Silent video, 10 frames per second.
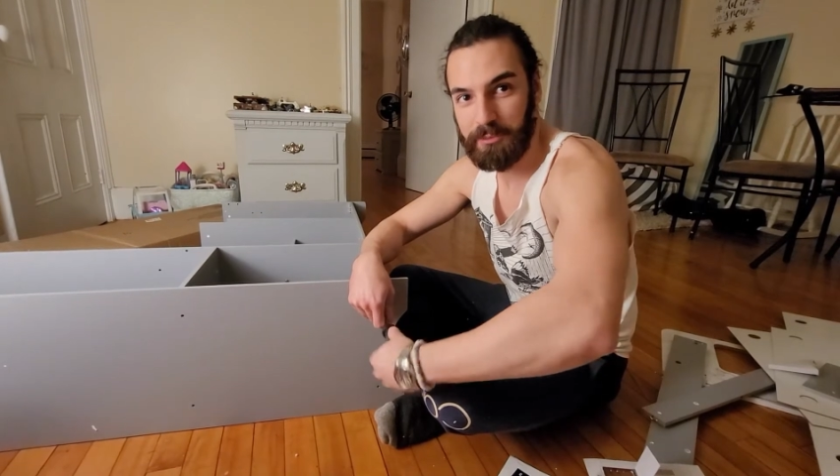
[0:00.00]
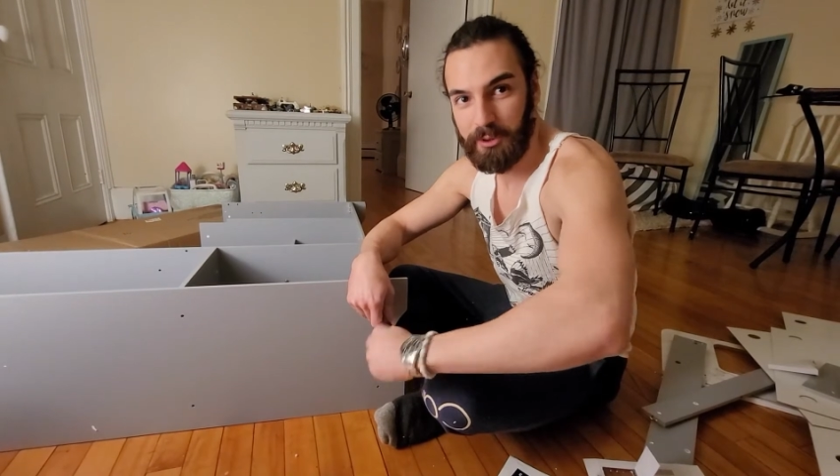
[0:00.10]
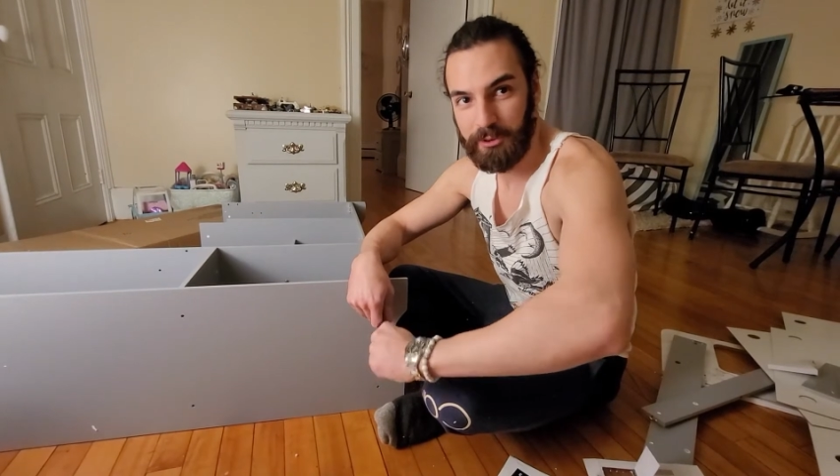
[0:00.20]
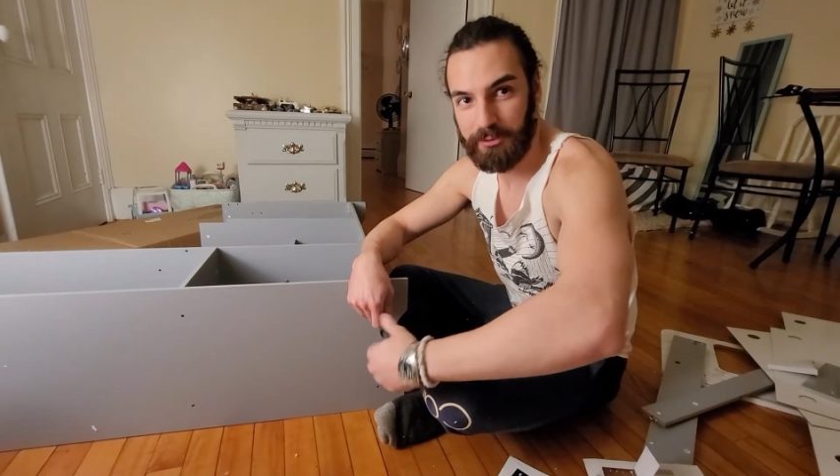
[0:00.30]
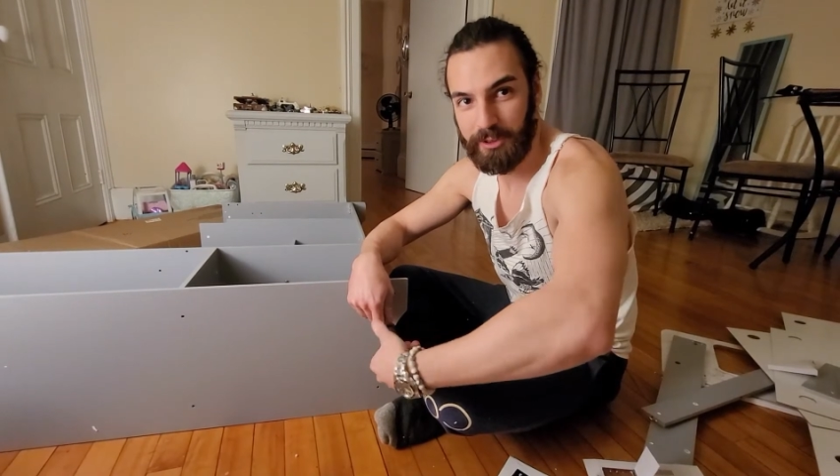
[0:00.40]

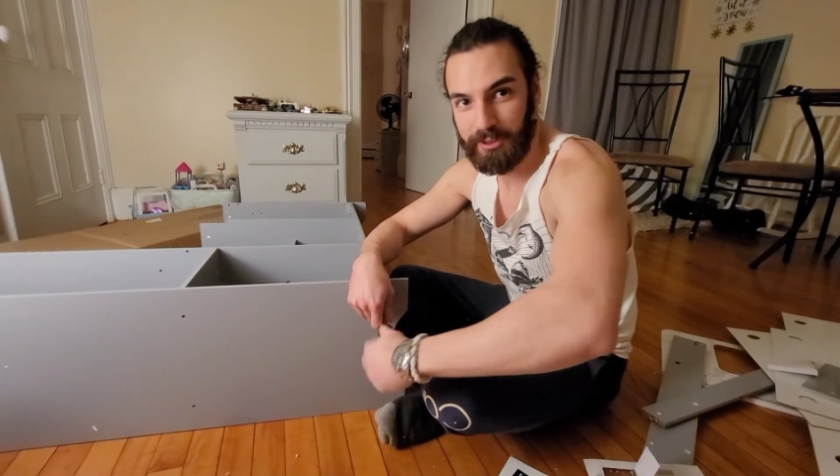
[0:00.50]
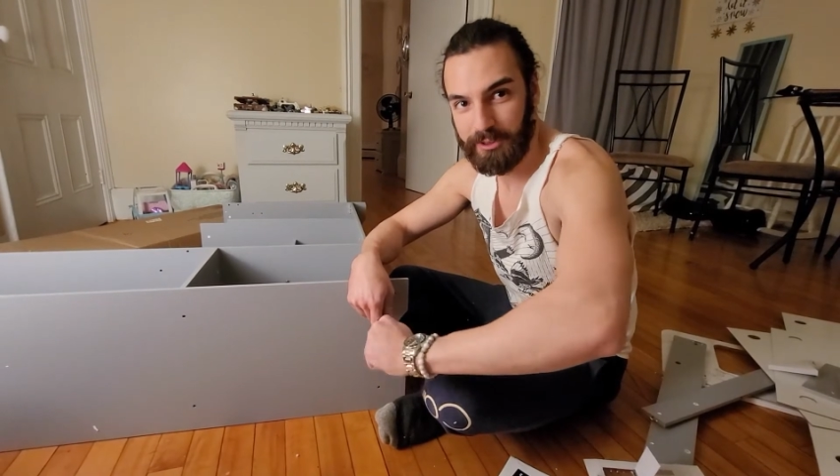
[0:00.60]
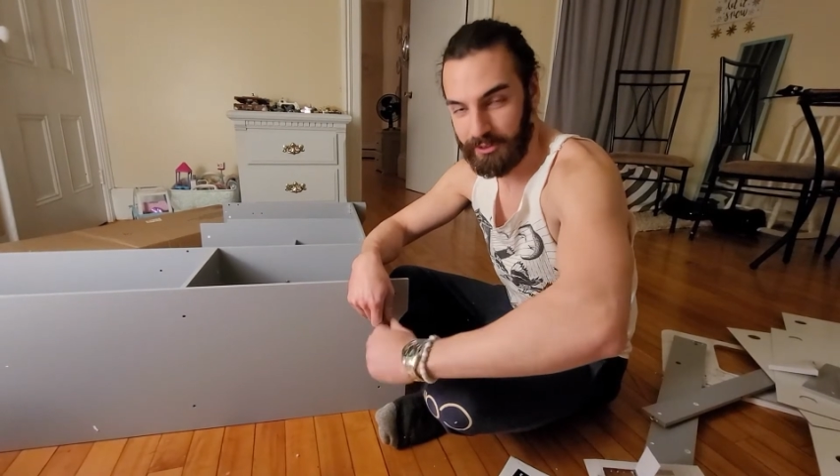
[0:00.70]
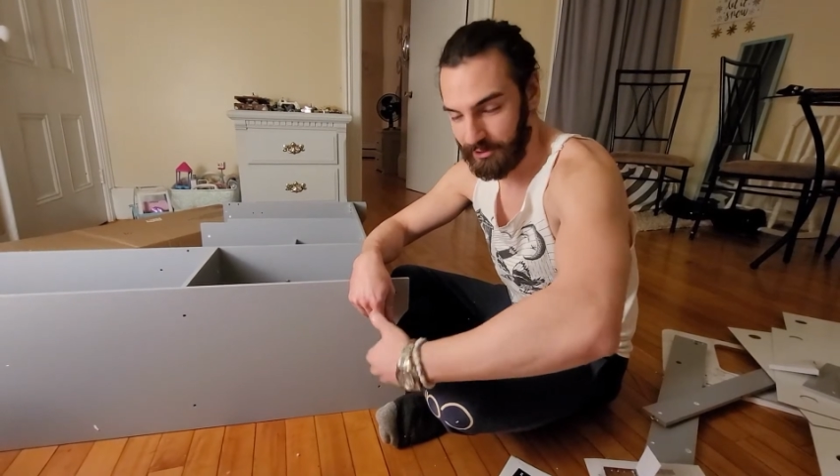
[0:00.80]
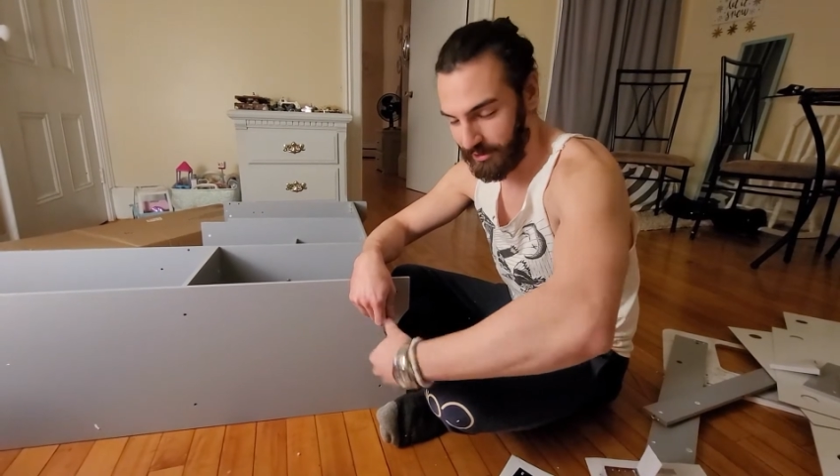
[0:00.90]

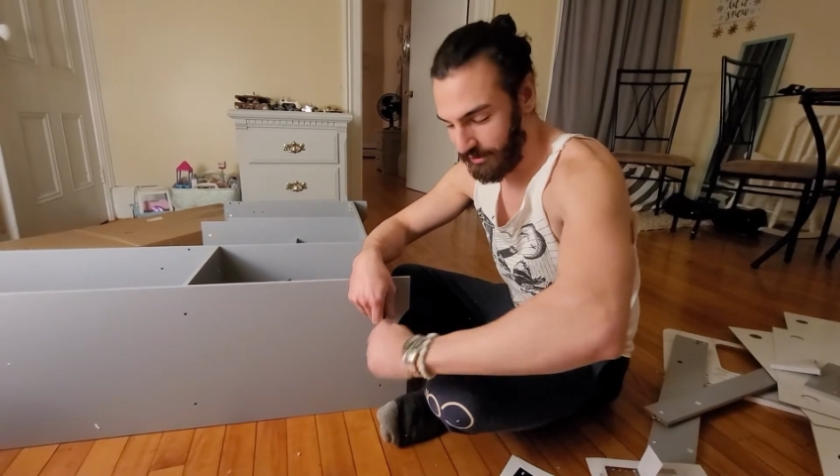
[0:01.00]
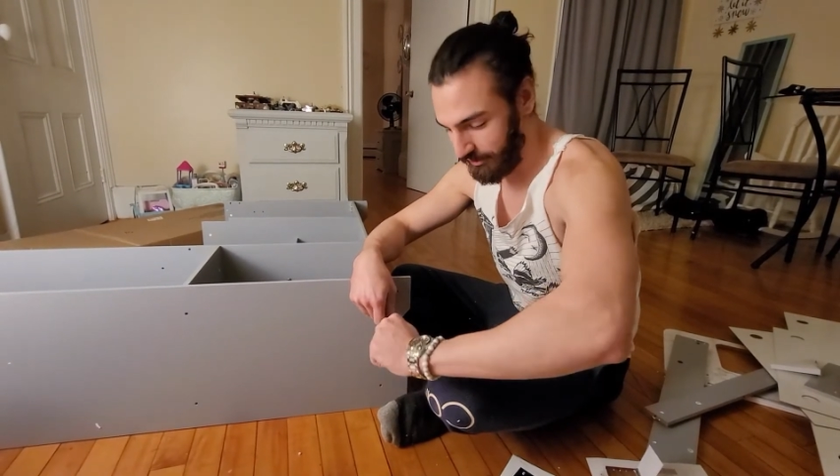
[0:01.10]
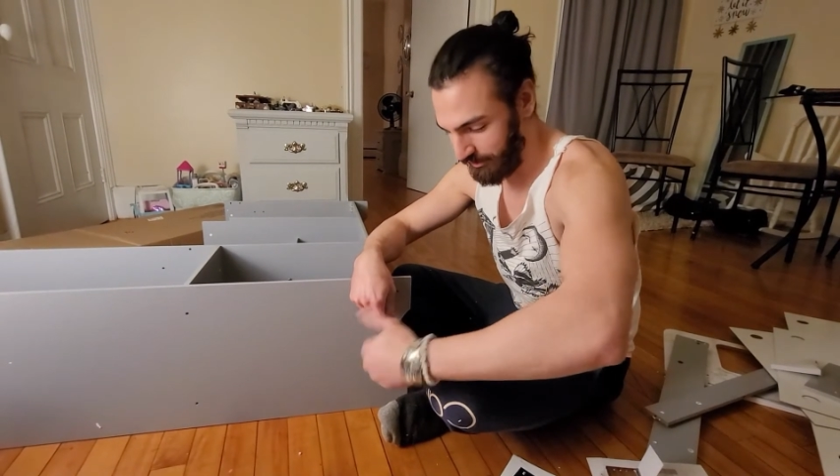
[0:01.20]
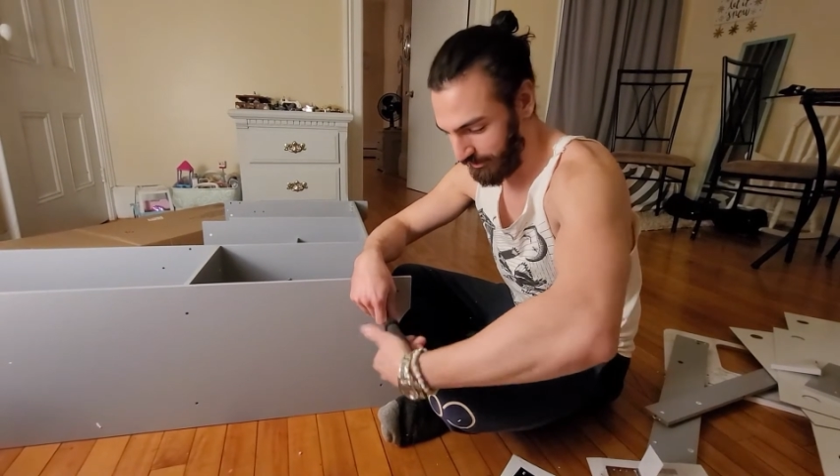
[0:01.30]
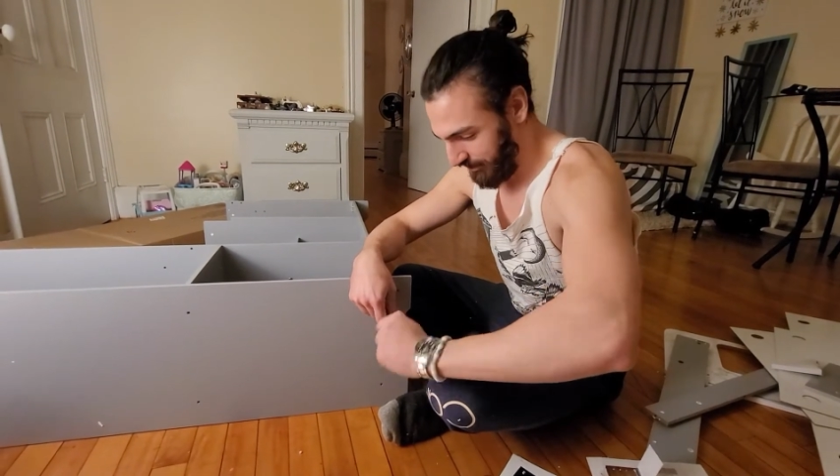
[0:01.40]
motherfucker is this?